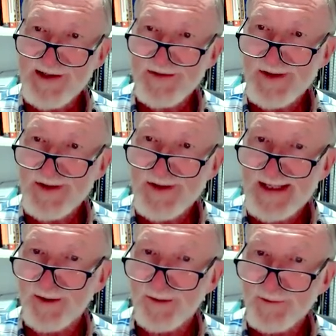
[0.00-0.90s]
of the
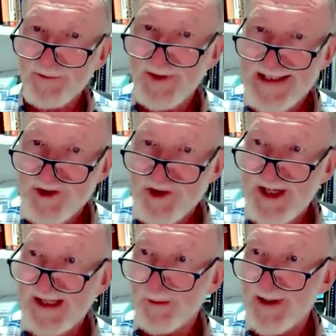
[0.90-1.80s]
nails, each
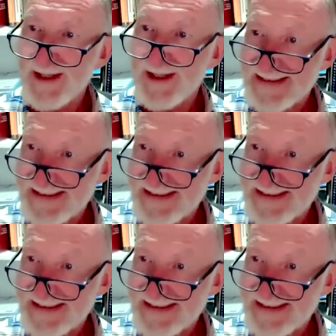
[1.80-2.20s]
nail has to